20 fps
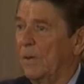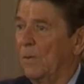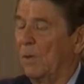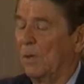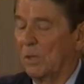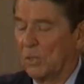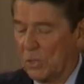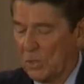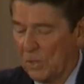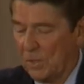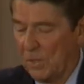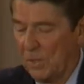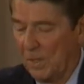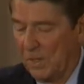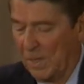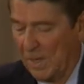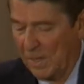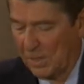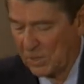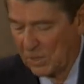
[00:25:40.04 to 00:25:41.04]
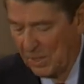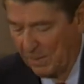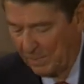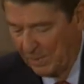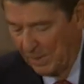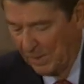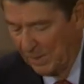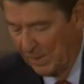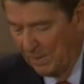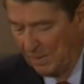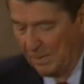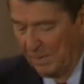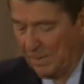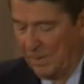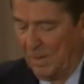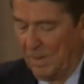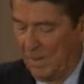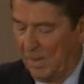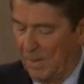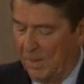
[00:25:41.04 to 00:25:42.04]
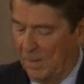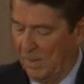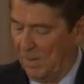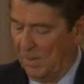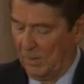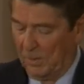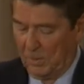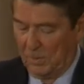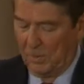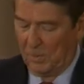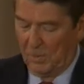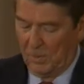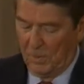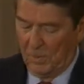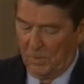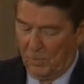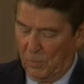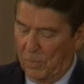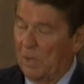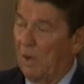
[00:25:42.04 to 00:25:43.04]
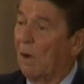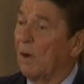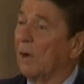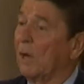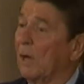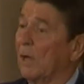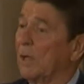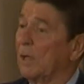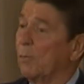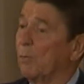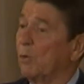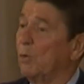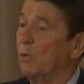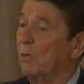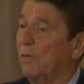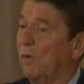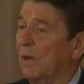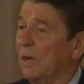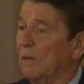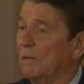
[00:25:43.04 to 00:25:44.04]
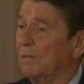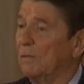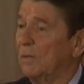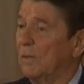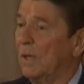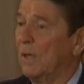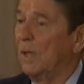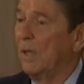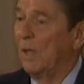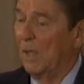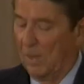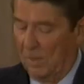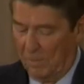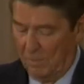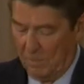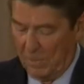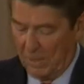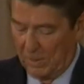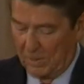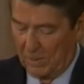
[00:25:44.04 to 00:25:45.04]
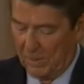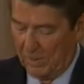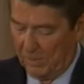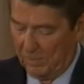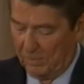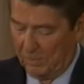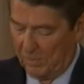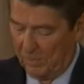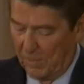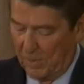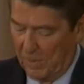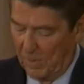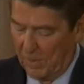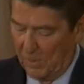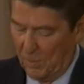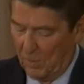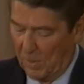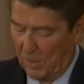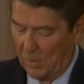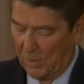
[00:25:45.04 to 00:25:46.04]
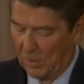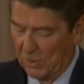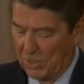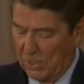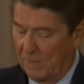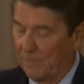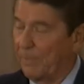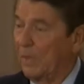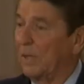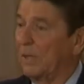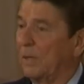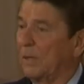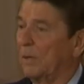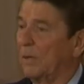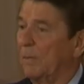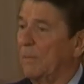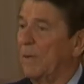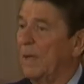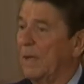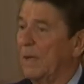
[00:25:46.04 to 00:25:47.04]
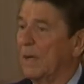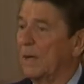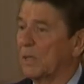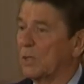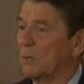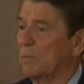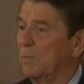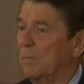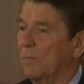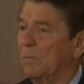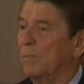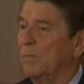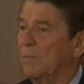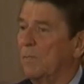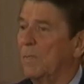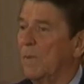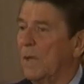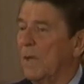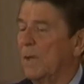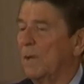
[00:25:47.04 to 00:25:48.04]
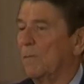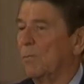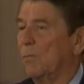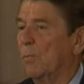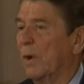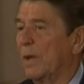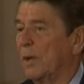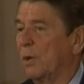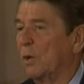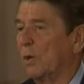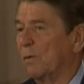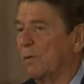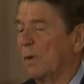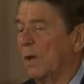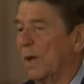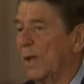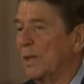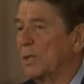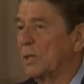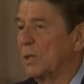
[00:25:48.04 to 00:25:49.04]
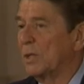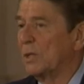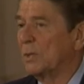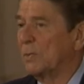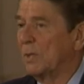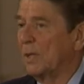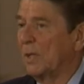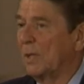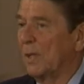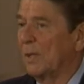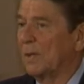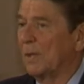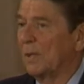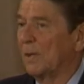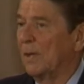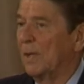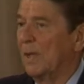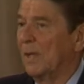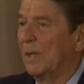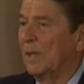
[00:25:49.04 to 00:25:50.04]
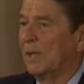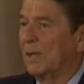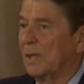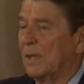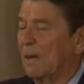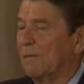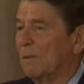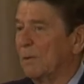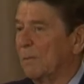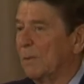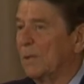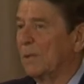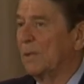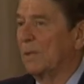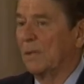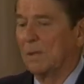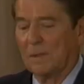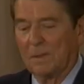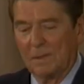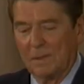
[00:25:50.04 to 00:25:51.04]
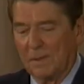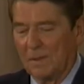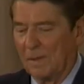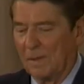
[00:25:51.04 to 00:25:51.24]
Well, they're certainly not something that we heartily approve of, but whether there's something to make us break off relations with another government,